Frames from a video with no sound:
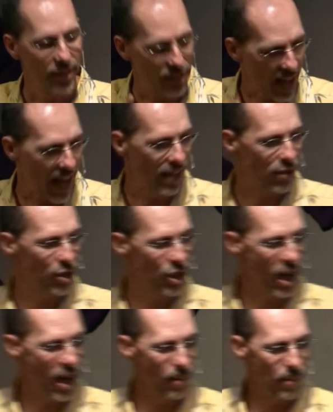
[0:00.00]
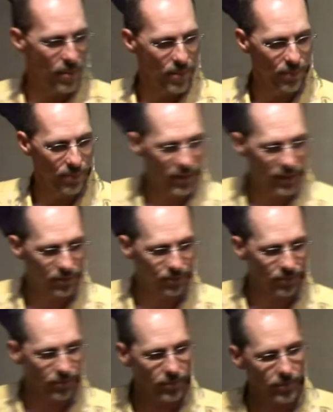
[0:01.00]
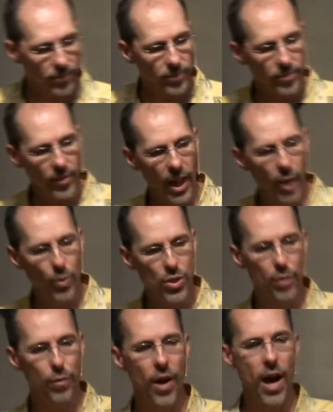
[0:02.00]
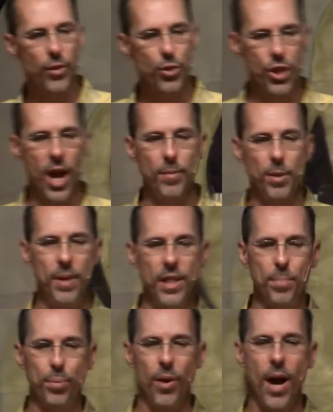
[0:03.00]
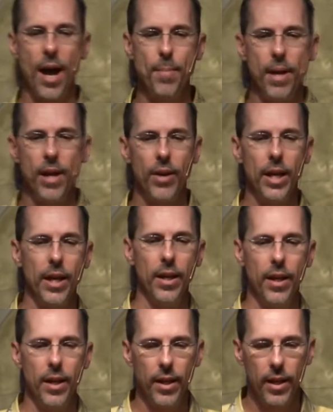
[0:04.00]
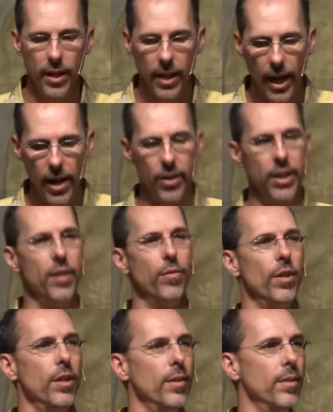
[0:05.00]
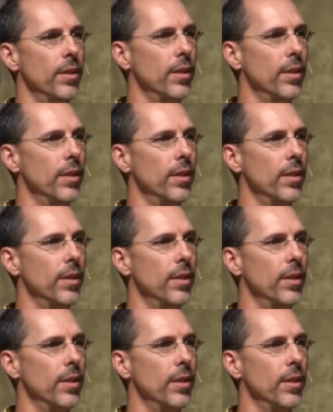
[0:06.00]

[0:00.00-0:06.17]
Dad's job. It was the father's job to be the primary caregiver.